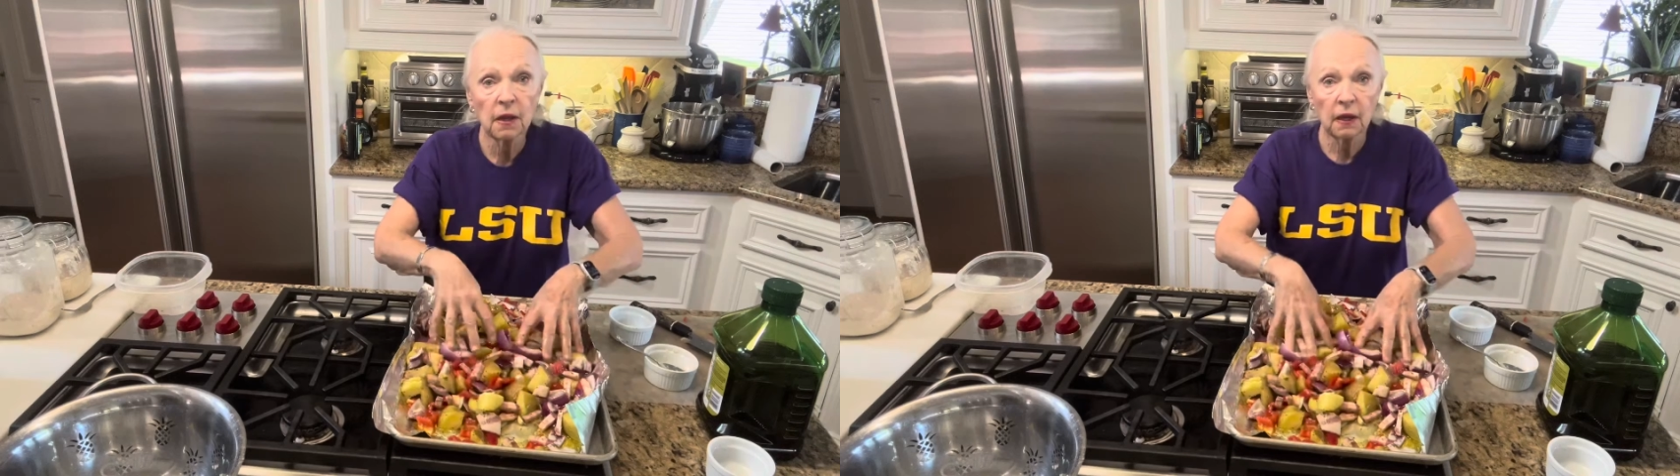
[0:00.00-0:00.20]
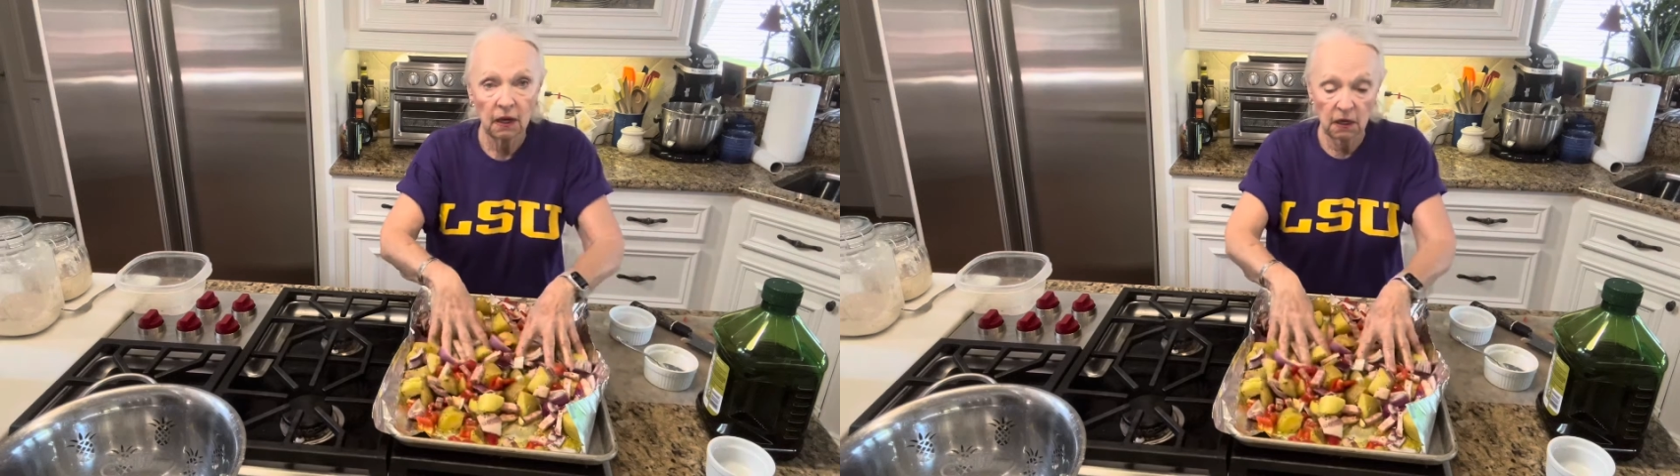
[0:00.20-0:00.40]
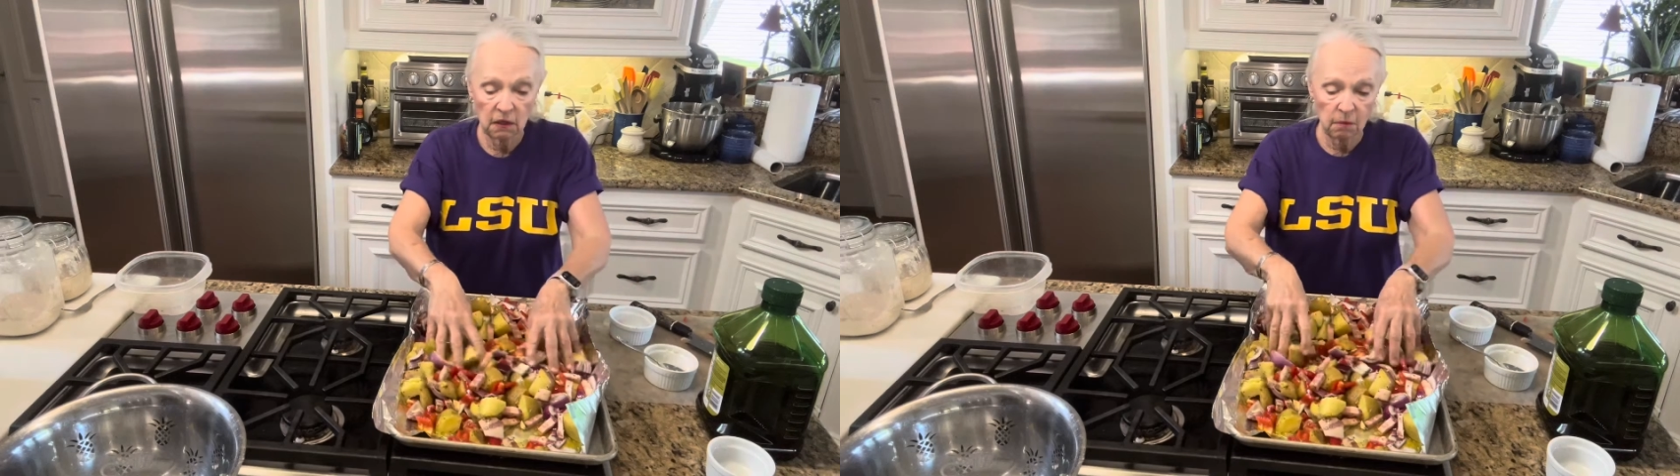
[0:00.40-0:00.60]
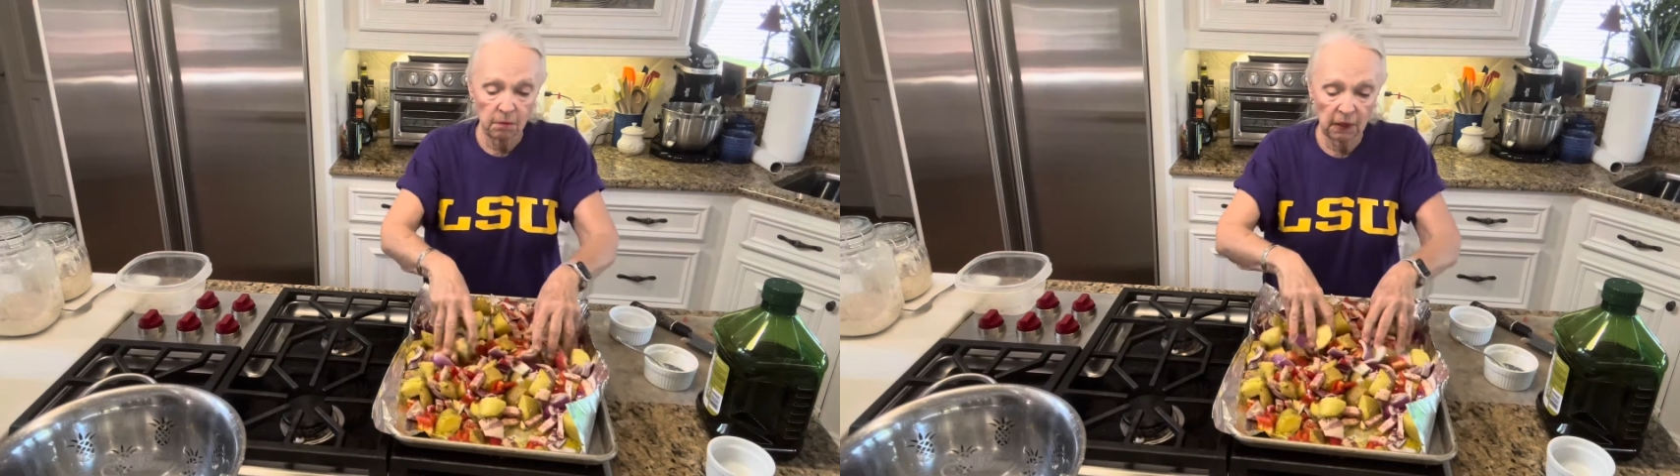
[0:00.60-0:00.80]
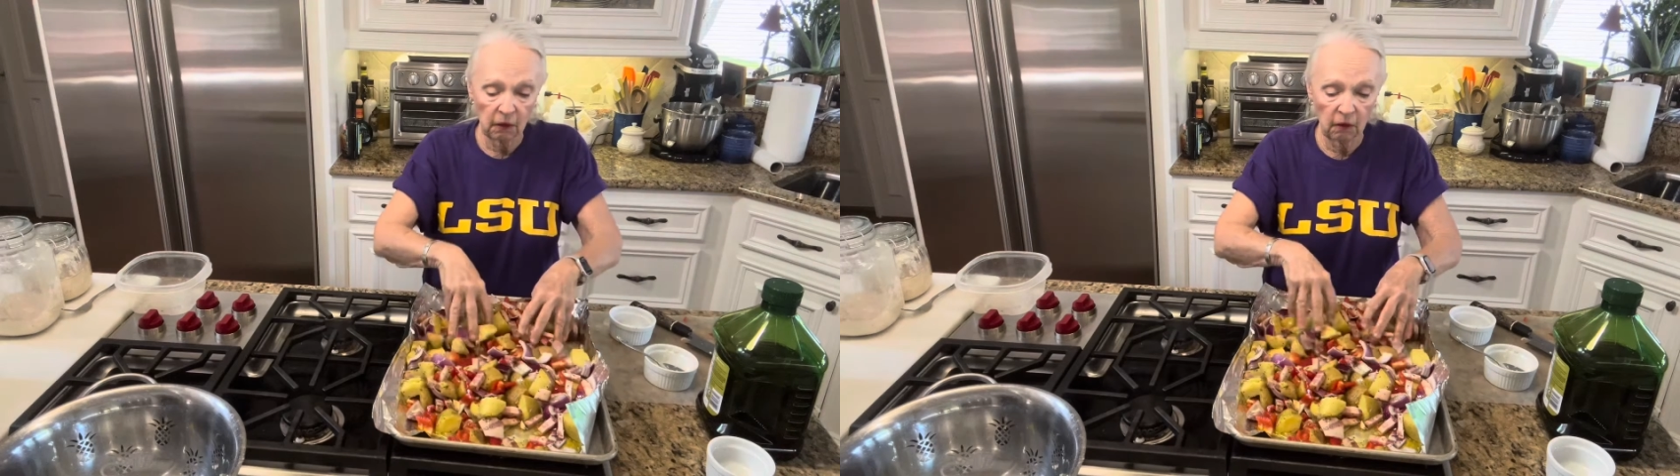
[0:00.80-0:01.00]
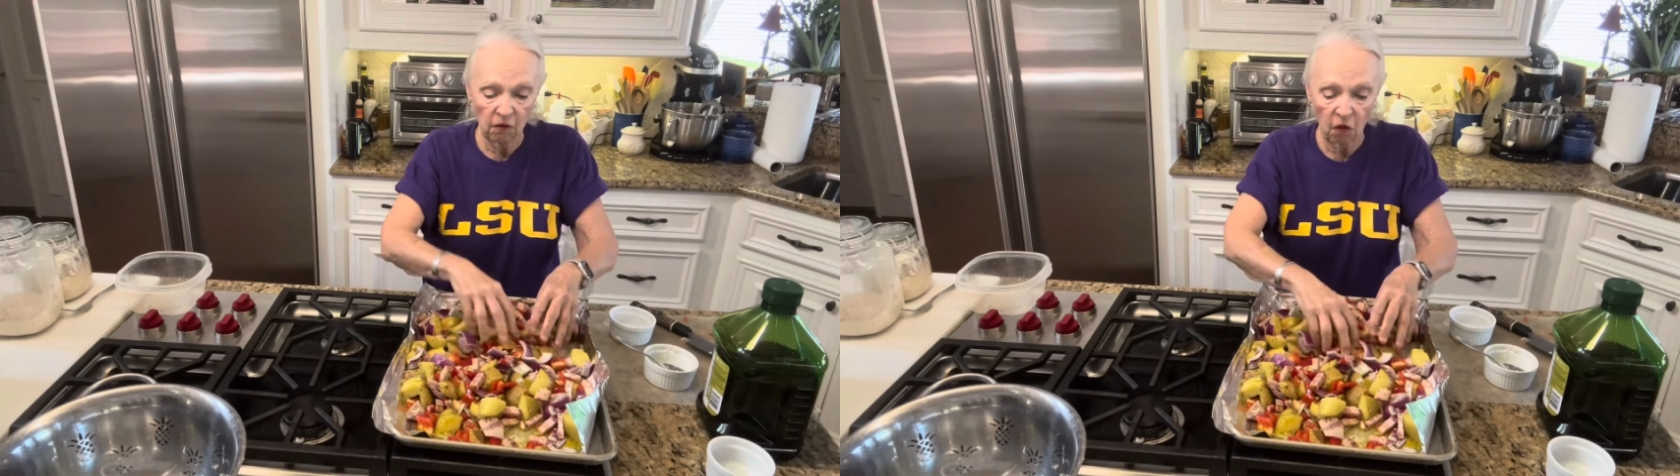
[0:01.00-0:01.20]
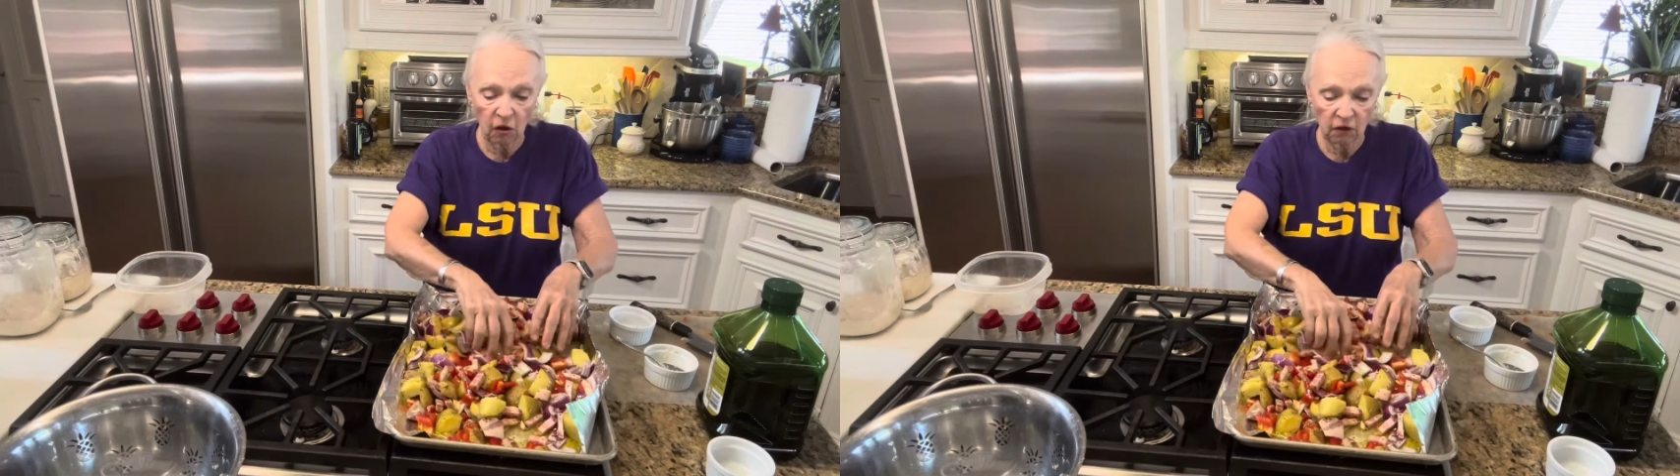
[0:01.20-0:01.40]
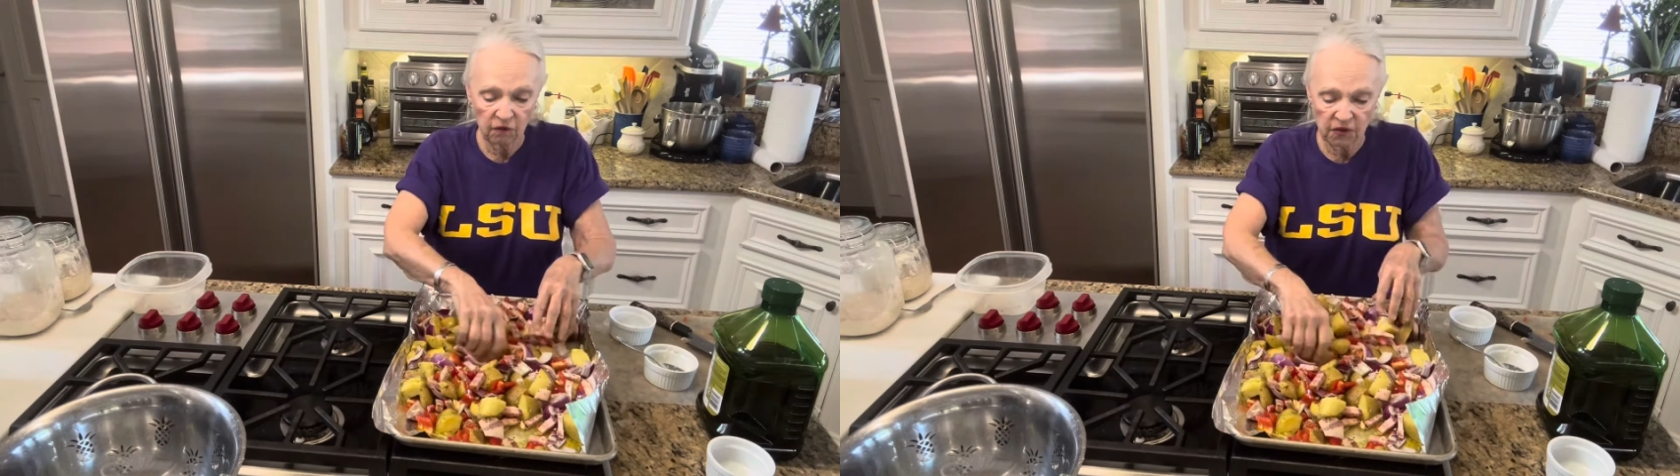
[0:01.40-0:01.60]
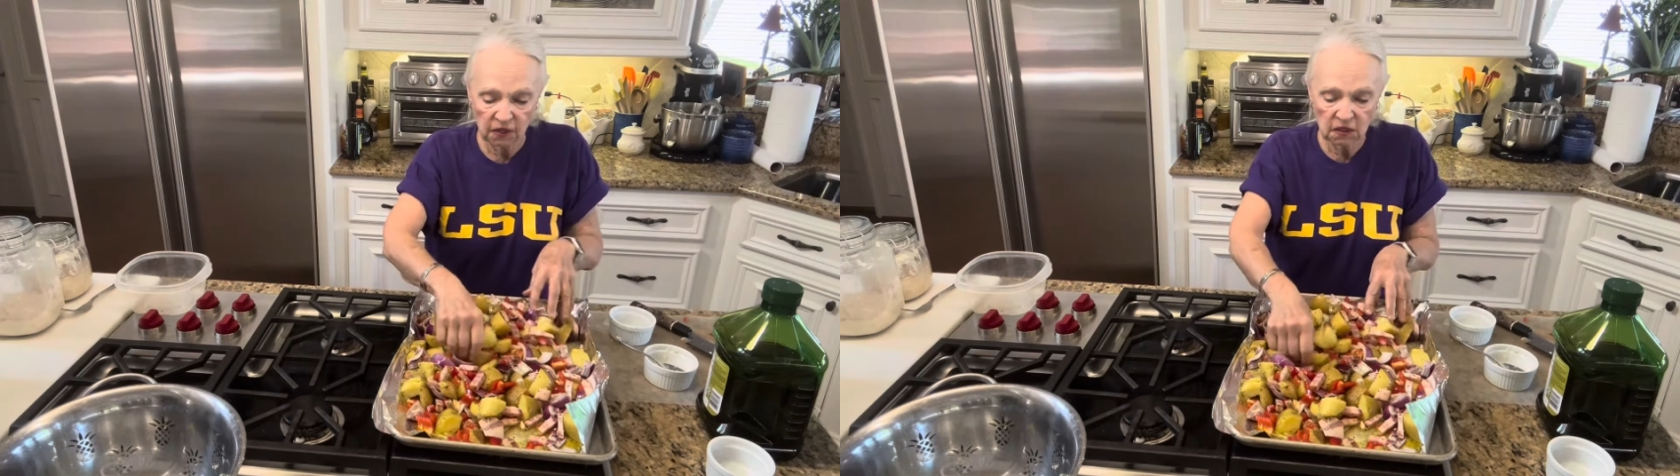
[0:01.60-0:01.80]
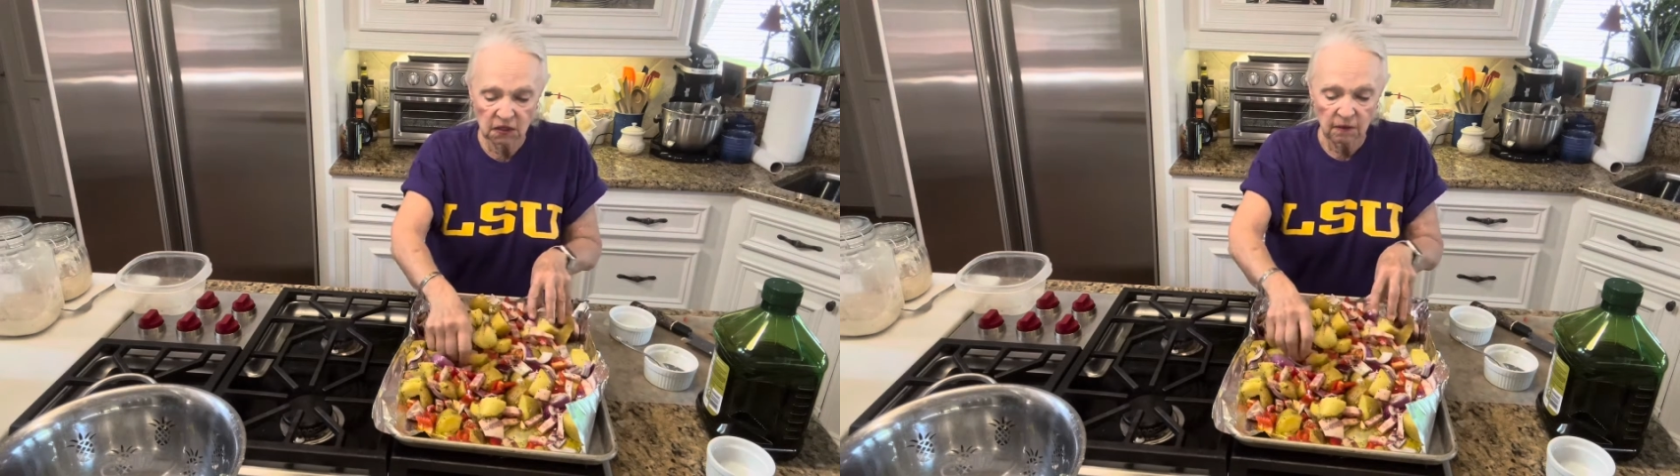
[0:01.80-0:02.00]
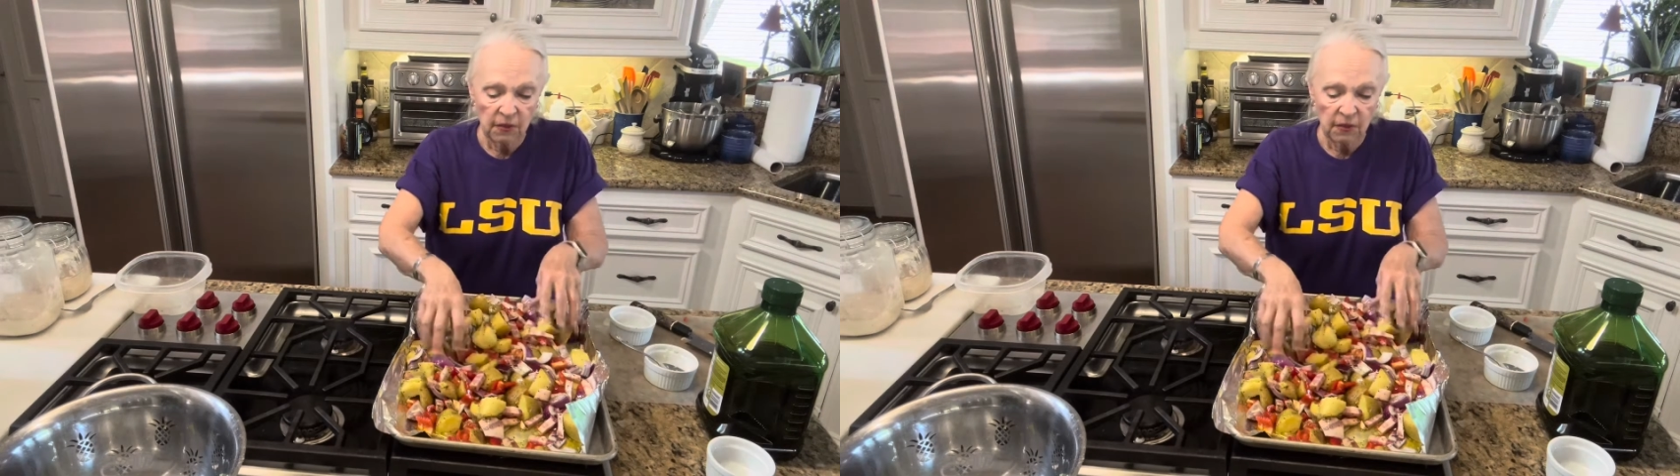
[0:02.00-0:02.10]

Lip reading: in the middle of all of this